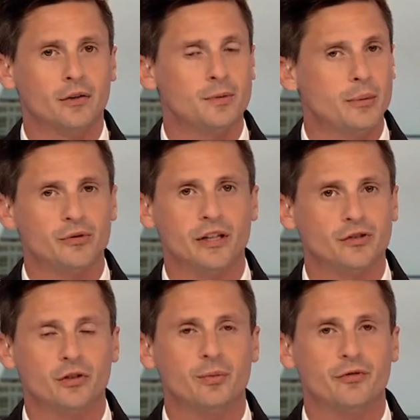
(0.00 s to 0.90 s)
those people
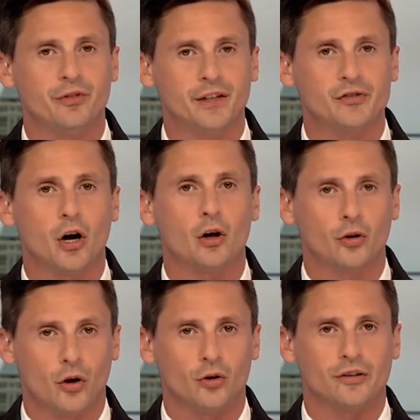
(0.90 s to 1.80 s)
say should have been fixed a
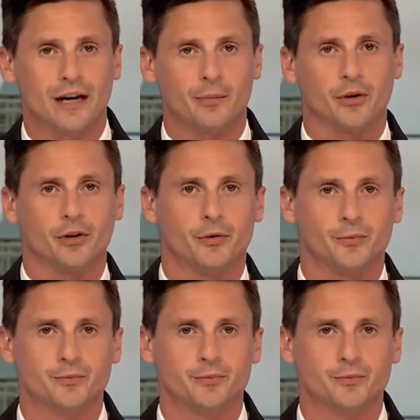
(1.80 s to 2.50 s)
long time ago.